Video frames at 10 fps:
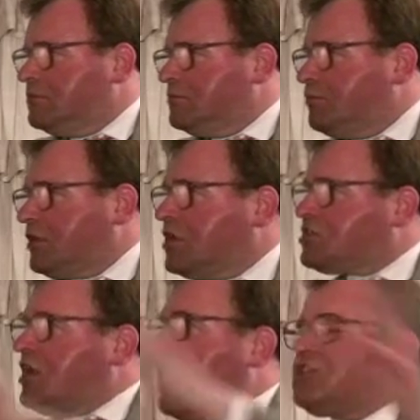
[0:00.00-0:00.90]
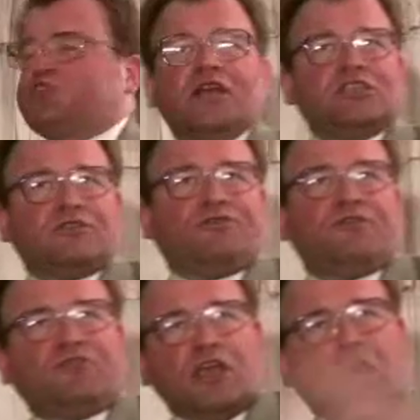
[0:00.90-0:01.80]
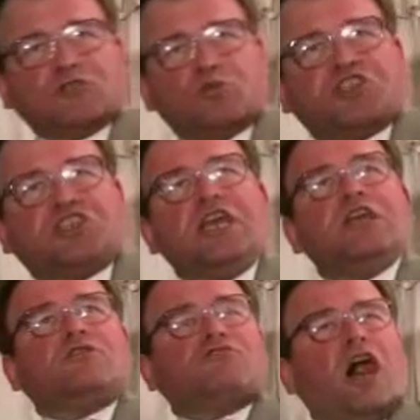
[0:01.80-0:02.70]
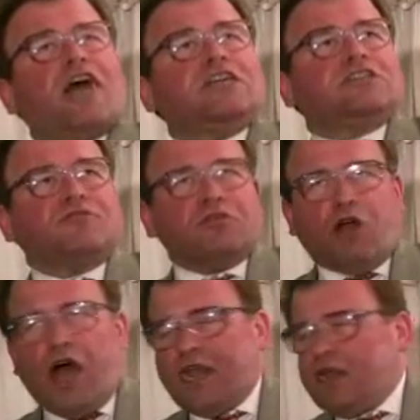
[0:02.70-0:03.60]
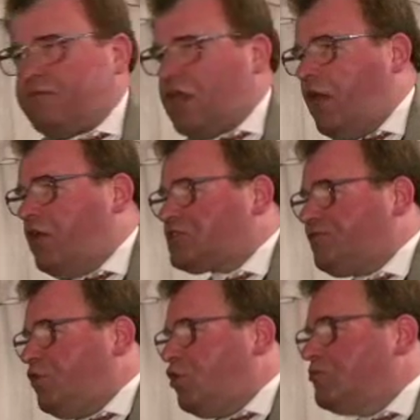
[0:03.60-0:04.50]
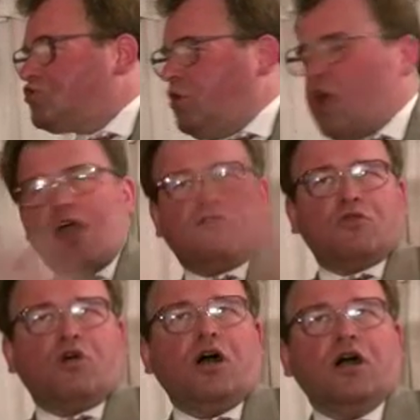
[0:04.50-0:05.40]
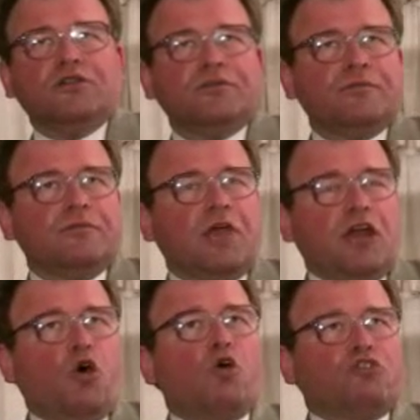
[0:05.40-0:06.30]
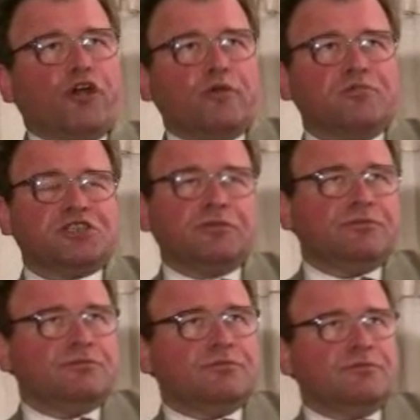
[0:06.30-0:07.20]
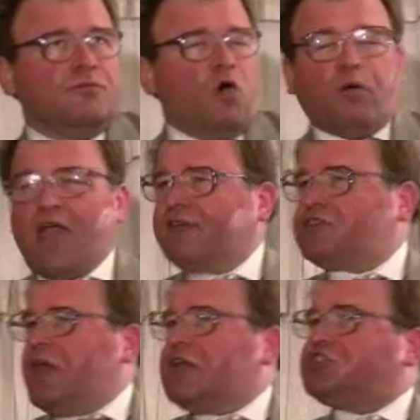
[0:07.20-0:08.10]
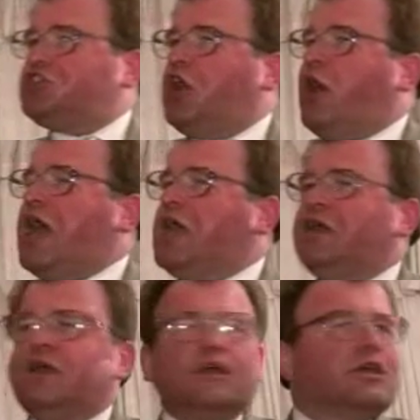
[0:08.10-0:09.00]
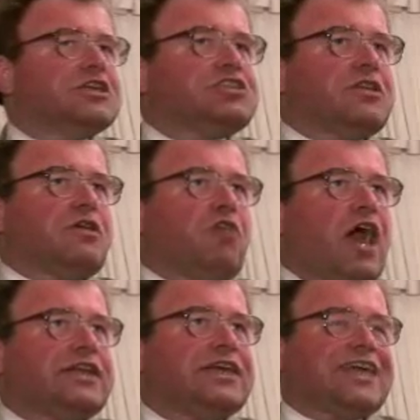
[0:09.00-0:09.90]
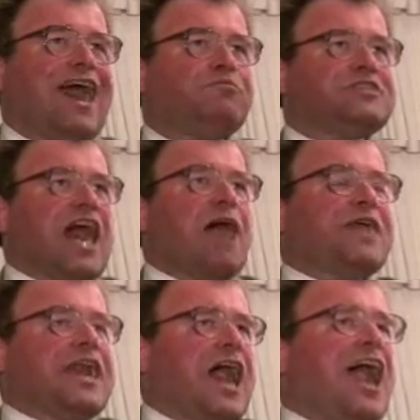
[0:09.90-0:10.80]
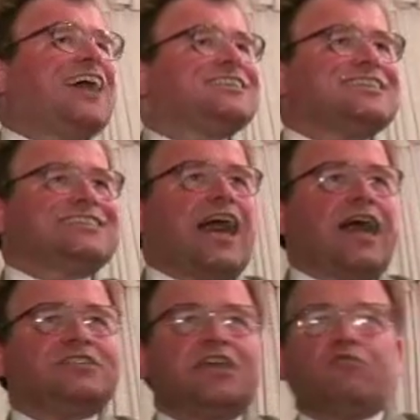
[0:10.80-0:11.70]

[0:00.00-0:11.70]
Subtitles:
Because the next 20 to 50 years will see the rise of the right in various forms all over the world, in all groups. What we have to make sure is that the right that comes up in our society